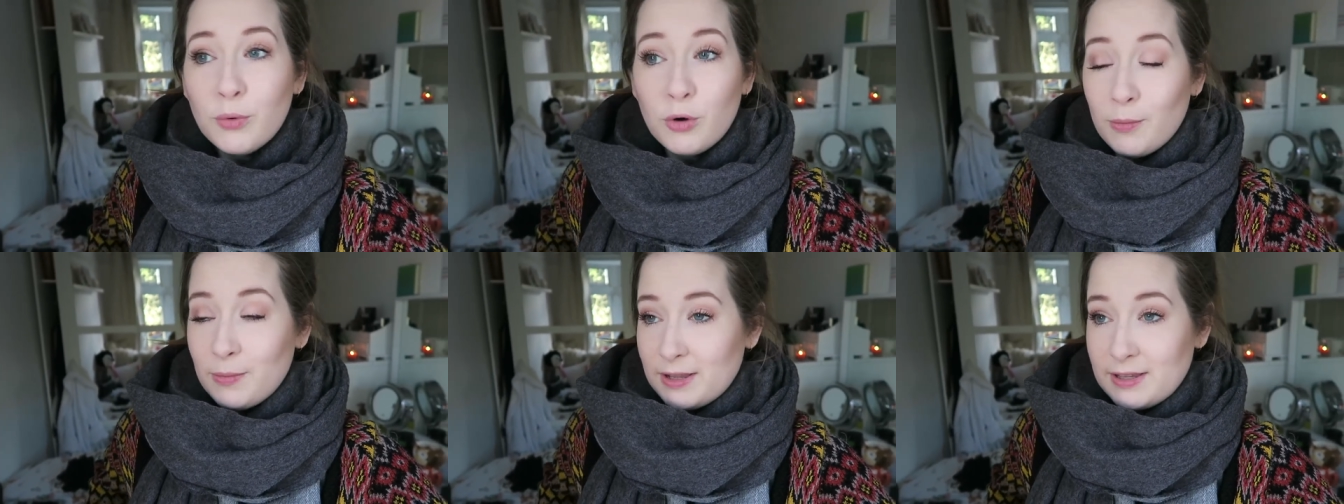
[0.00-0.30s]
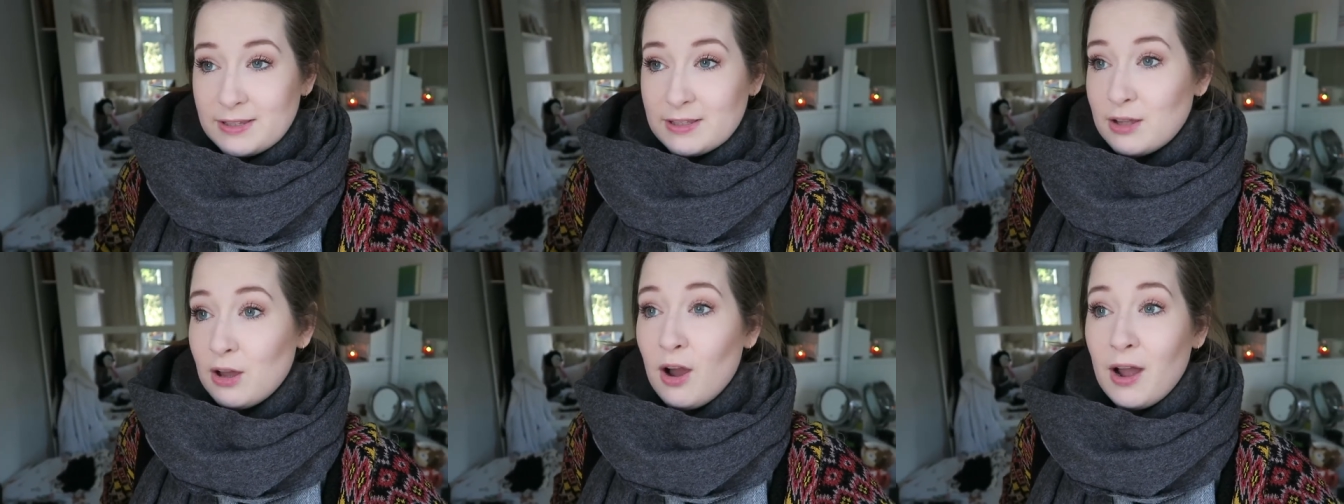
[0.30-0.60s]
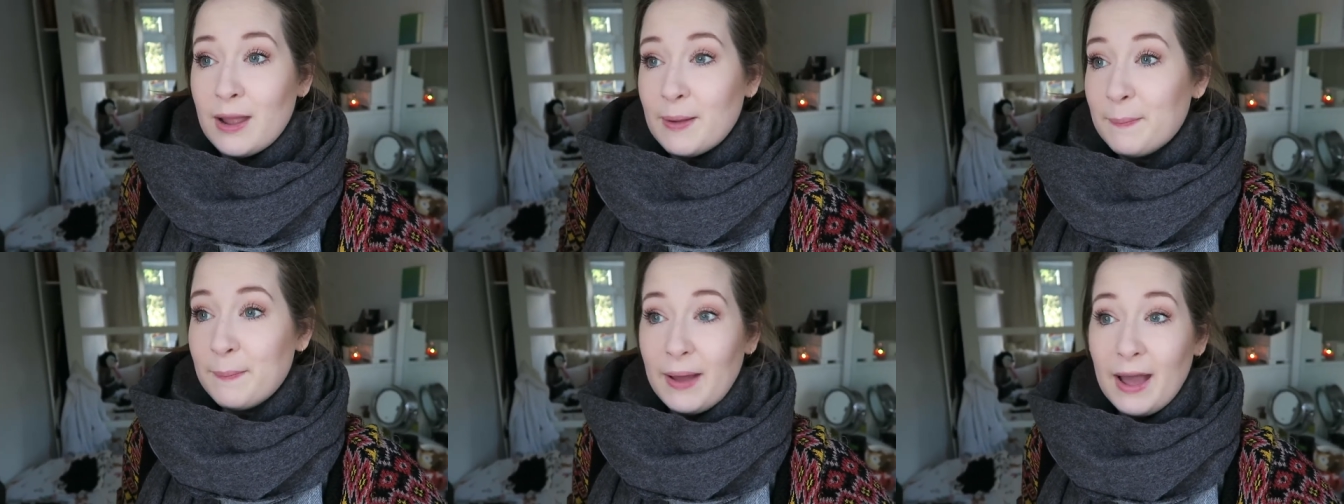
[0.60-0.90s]
a promise that
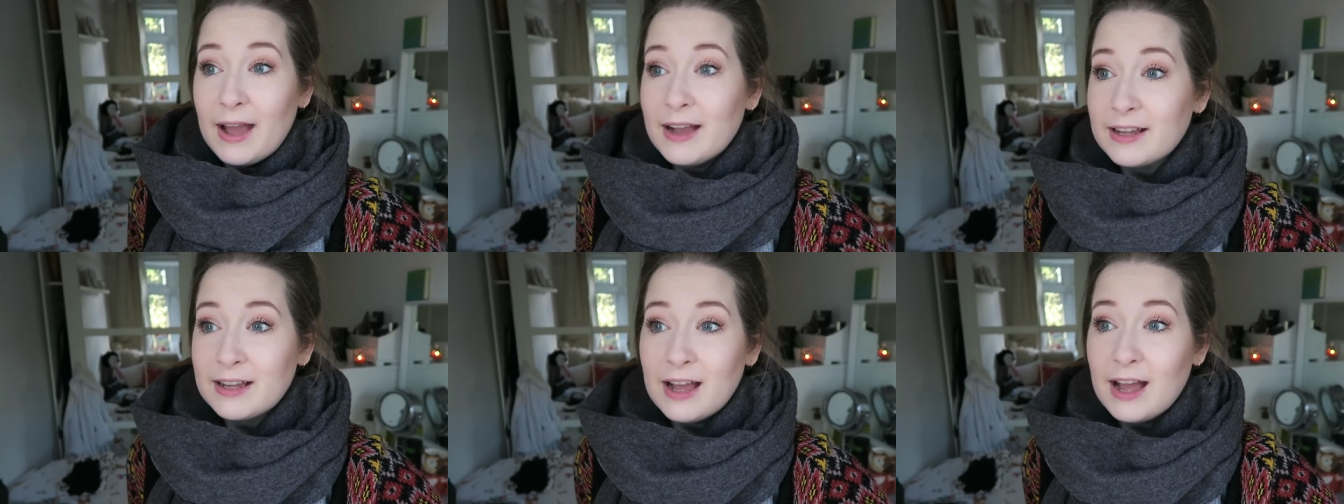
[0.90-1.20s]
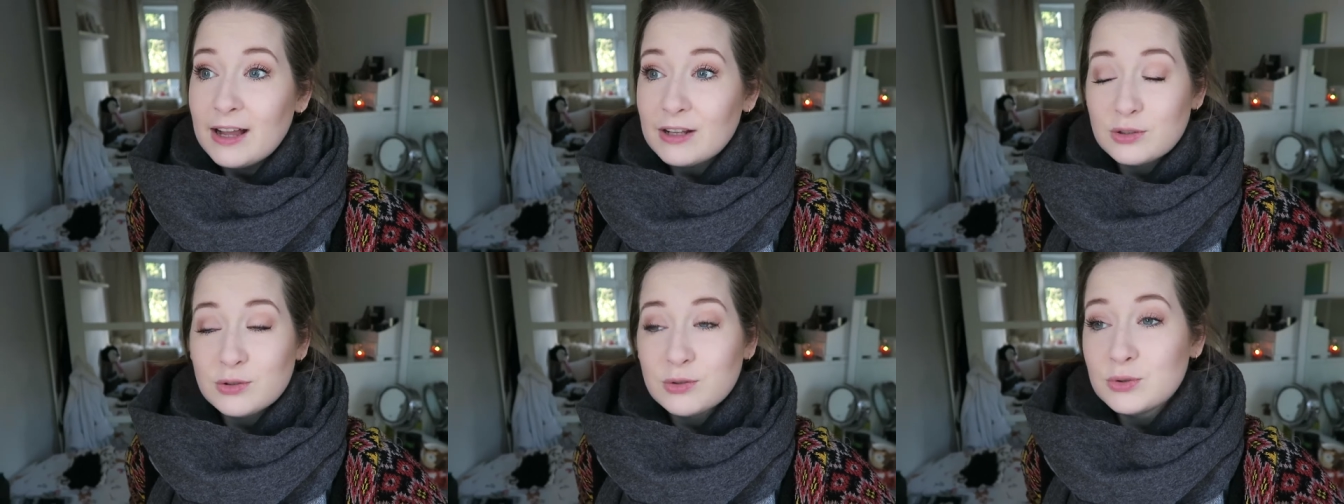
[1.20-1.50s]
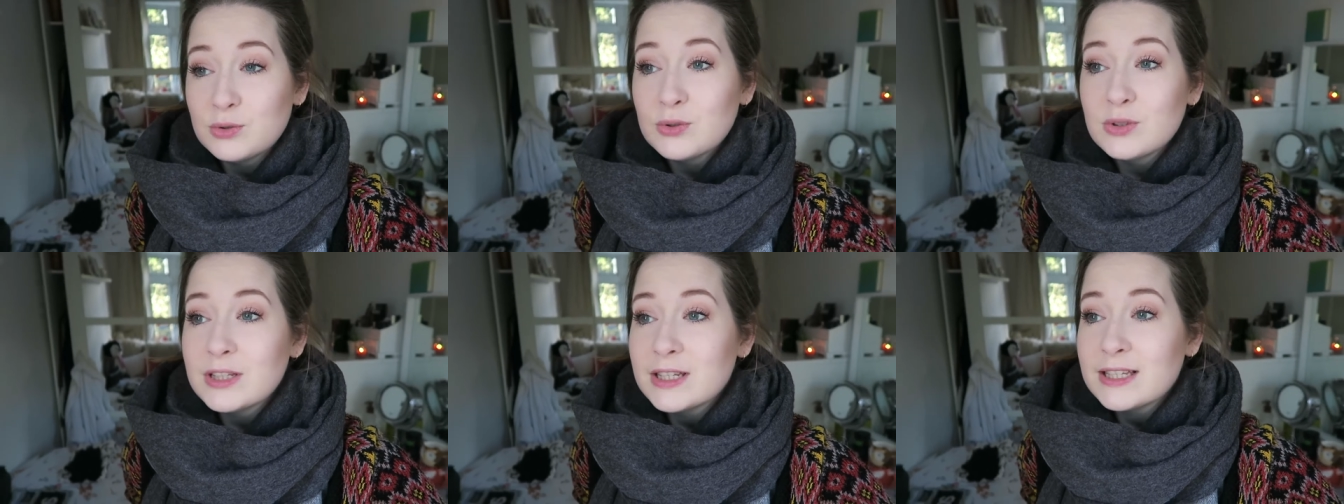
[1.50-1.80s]
I am back at
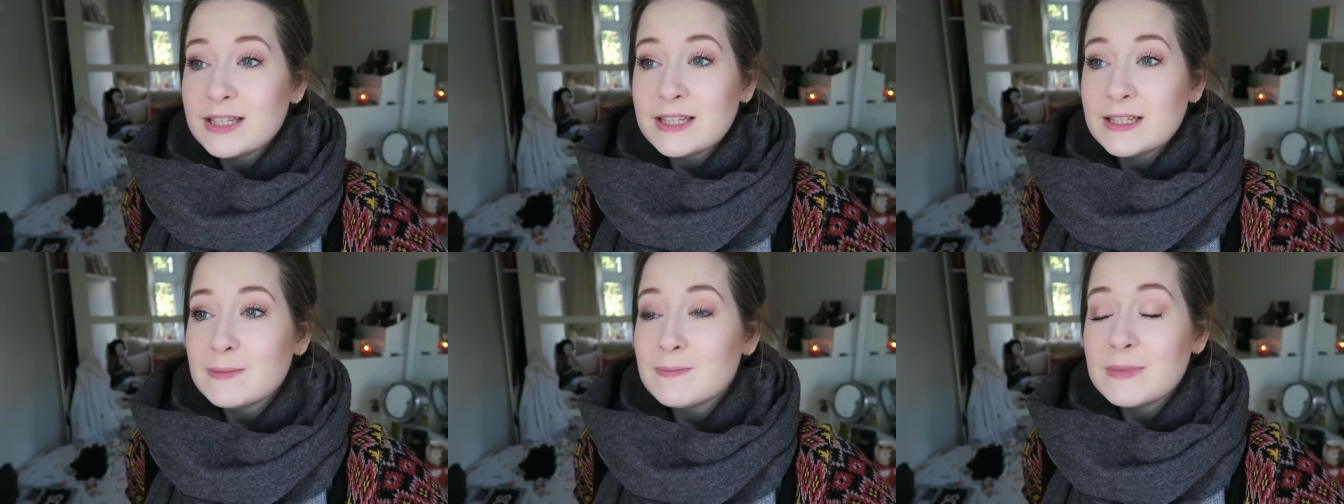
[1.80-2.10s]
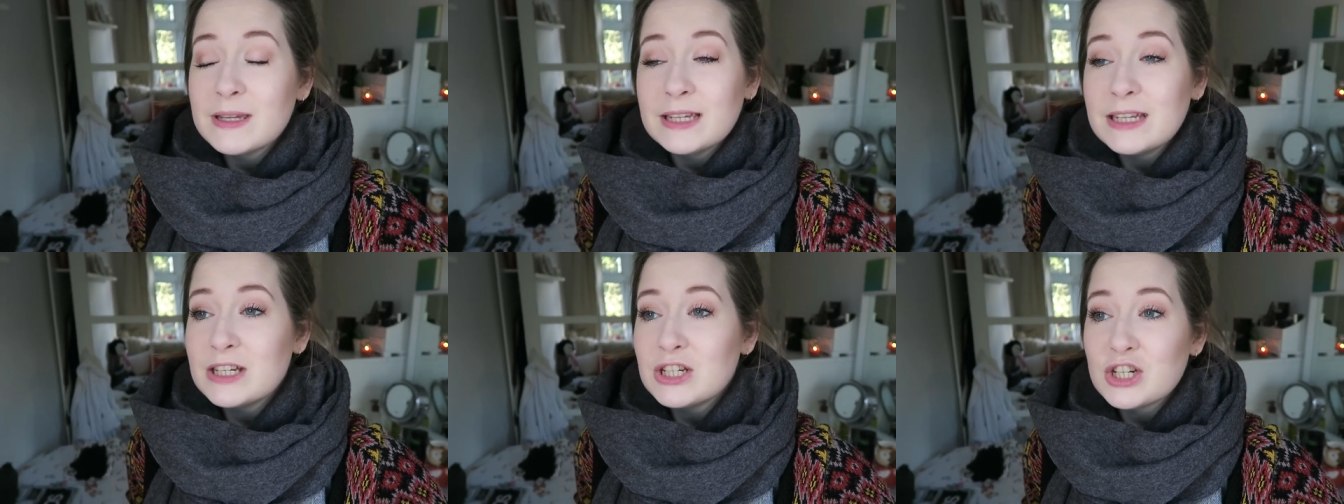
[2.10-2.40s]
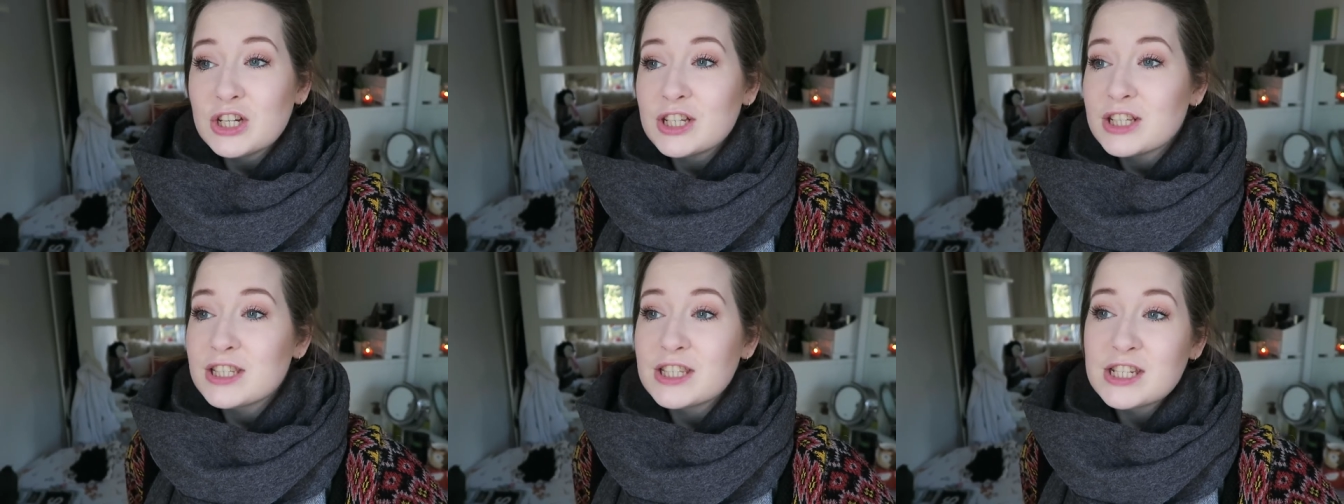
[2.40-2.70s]
all this is me
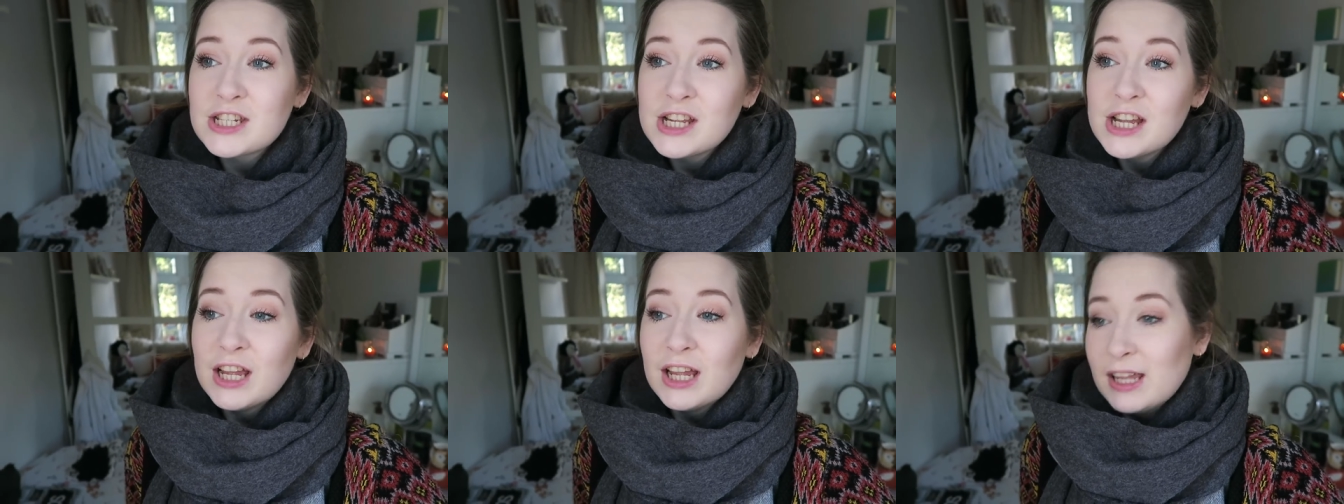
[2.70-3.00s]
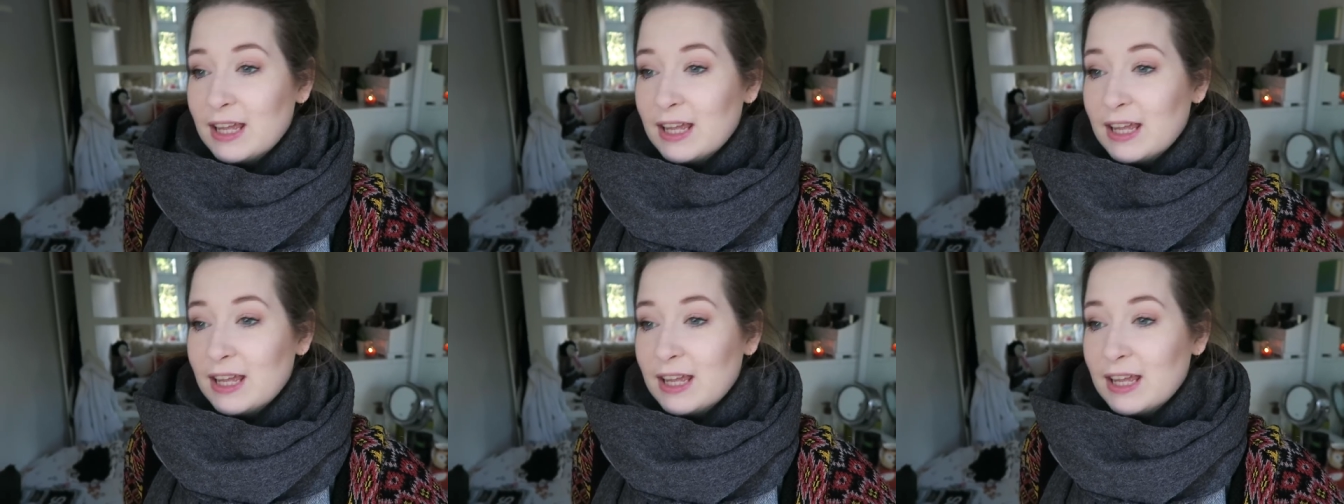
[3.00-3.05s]
just